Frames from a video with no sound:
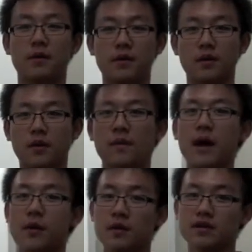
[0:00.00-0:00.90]

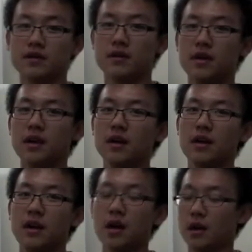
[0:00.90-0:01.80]
grandparents.
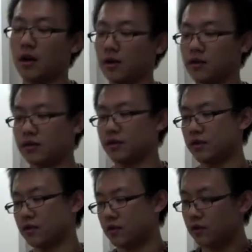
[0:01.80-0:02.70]

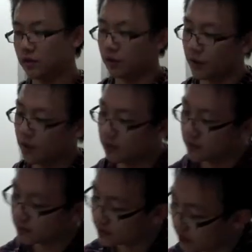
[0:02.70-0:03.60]
So
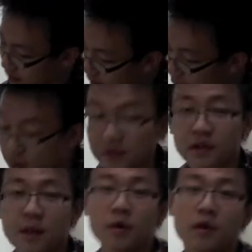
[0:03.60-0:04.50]
this decreasing
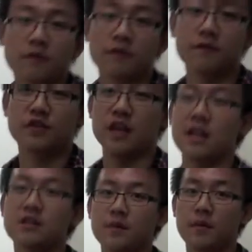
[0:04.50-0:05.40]
number of Chinese
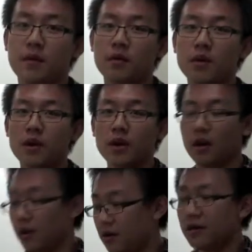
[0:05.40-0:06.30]
people
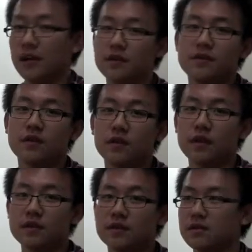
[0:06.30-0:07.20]
learn this. So
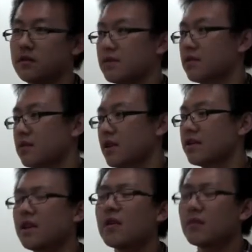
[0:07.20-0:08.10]
it's
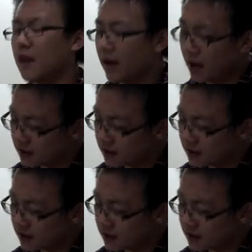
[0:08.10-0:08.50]
not. I can't